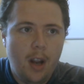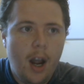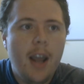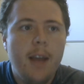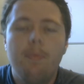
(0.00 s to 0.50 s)

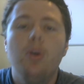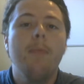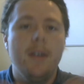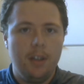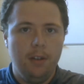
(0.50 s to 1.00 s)
I had put
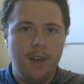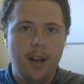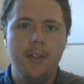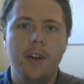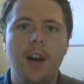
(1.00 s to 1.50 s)
myself
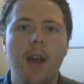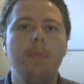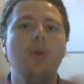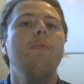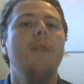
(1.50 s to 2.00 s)
out there. I
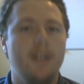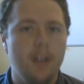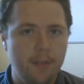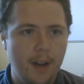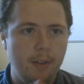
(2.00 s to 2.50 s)
put
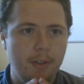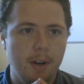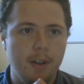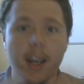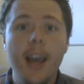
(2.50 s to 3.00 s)
myself out
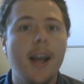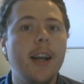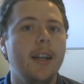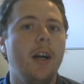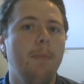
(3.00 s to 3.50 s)
there as, hey, I
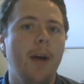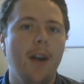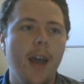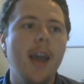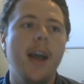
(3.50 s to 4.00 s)
could help out.
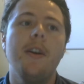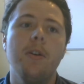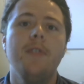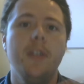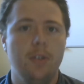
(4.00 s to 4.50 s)
Hey, I know
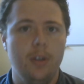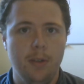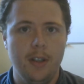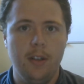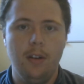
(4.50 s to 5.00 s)
video
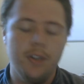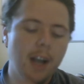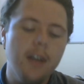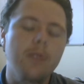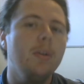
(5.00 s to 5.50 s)
streaming technology.
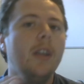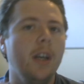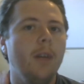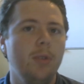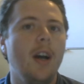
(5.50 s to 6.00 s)
I could really
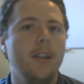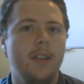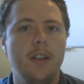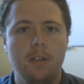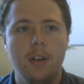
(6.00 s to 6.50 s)
help you guys
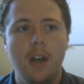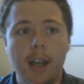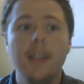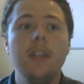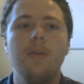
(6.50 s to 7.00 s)
get to
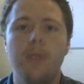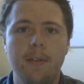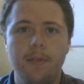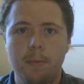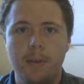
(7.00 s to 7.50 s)
at least to an
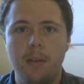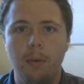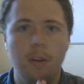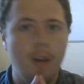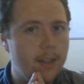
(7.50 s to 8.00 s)
MVP where
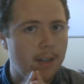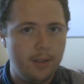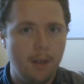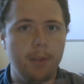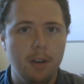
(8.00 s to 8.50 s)
you guys have
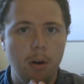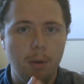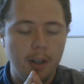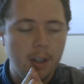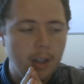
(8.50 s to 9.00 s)
something going.